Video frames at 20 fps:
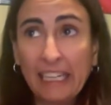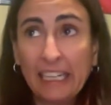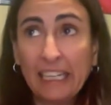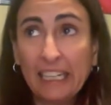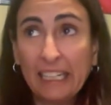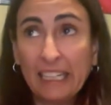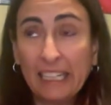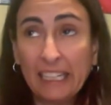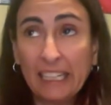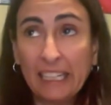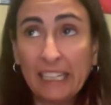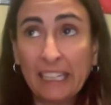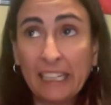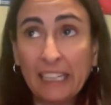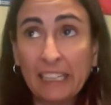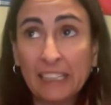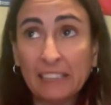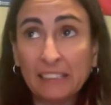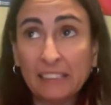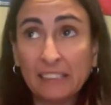
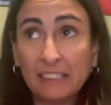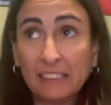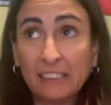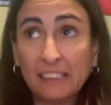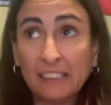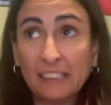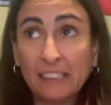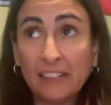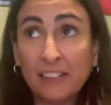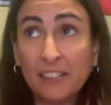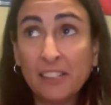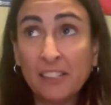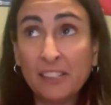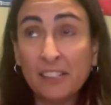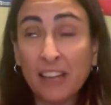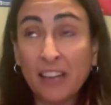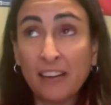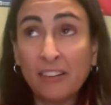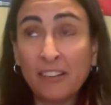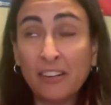Yeah. Is it?
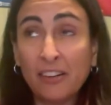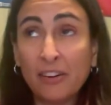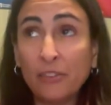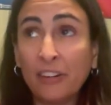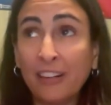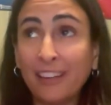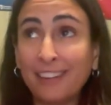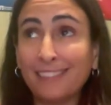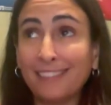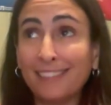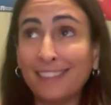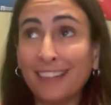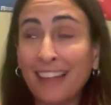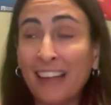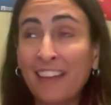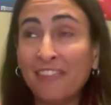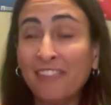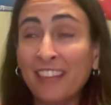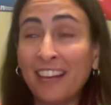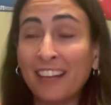I don't know. Like,
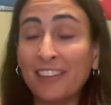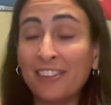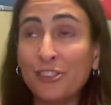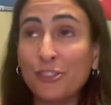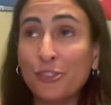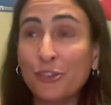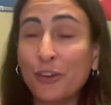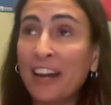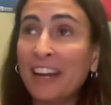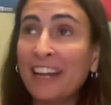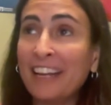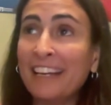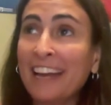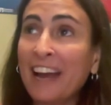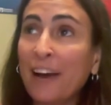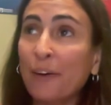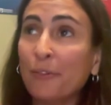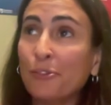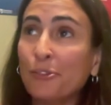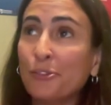if that training
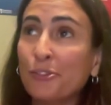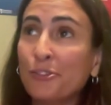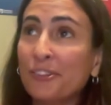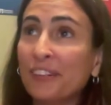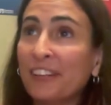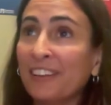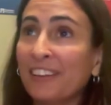counts.